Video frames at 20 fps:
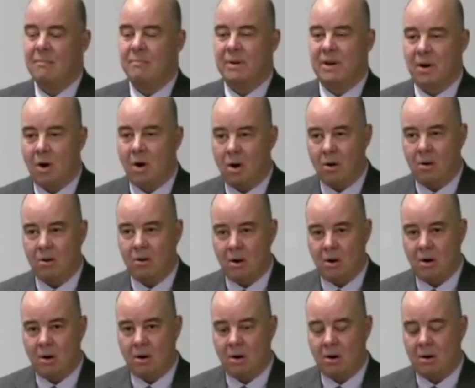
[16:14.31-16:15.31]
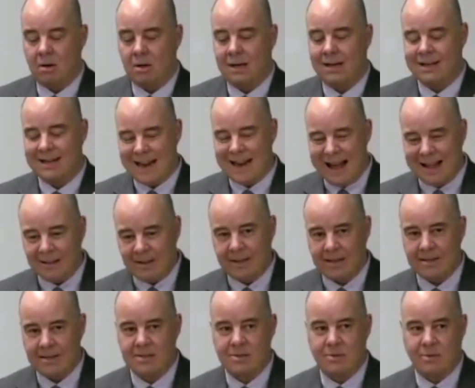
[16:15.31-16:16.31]
but all are
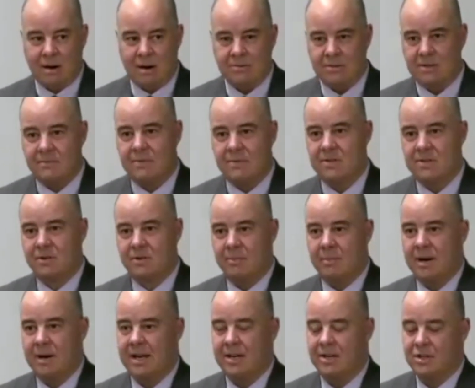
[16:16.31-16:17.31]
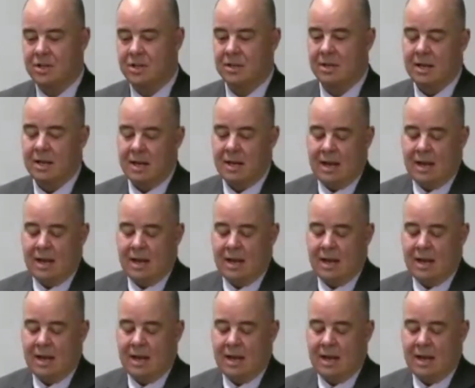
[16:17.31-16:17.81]
analogous grounds of discrimination.